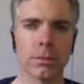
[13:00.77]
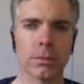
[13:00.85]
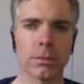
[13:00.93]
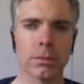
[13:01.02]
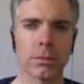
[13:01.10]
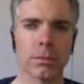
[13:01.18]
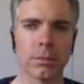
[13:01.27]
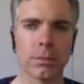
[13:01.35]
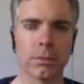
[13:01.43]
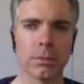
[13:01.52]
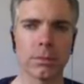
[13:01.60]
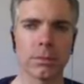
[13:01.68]

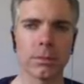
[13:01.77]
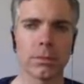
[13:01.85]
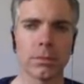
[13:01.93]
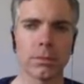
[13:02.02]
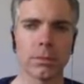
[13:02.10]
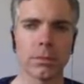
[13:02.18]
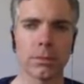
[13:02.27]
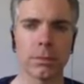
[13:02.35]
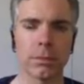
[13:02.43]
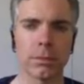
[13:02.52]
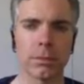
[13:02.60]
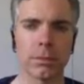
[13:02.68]

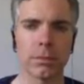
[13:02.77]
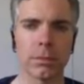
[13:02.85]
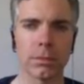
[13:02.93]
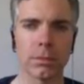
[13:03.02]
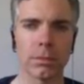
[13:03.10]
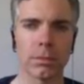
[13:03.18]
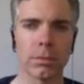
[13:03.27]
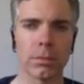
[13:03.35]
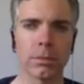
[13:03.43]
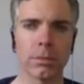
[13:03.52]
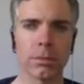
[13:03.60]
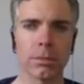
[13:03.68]

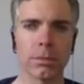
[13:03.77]
[no speech]